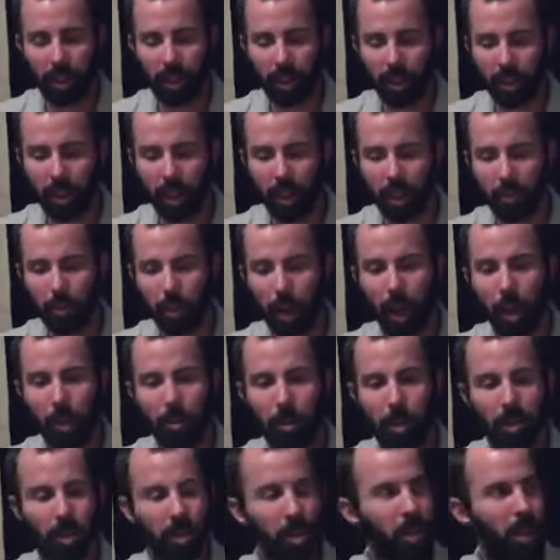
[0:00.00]
And the problem
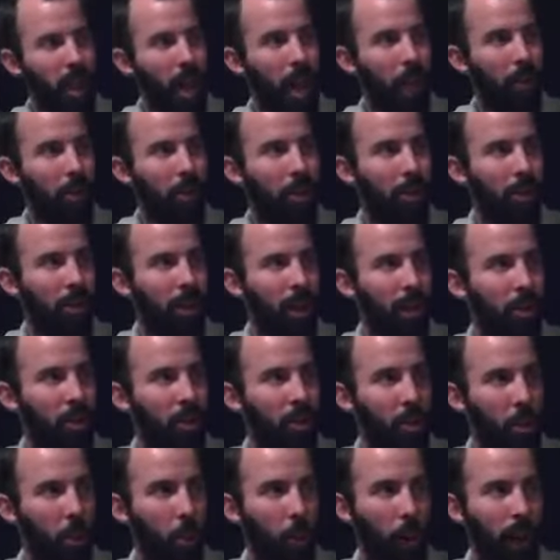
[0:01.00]
is the tablet is a
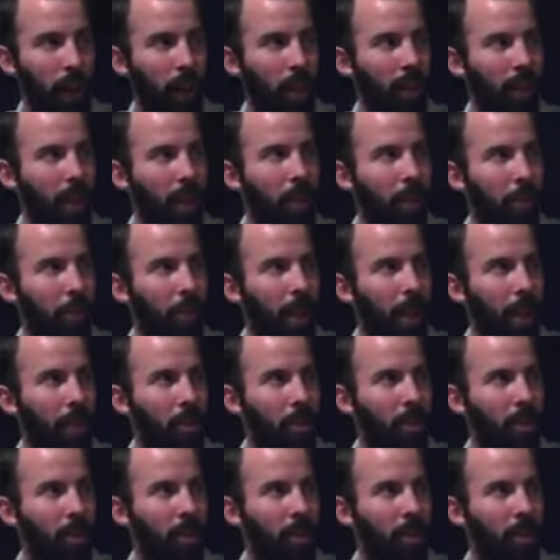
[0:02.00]
square interface.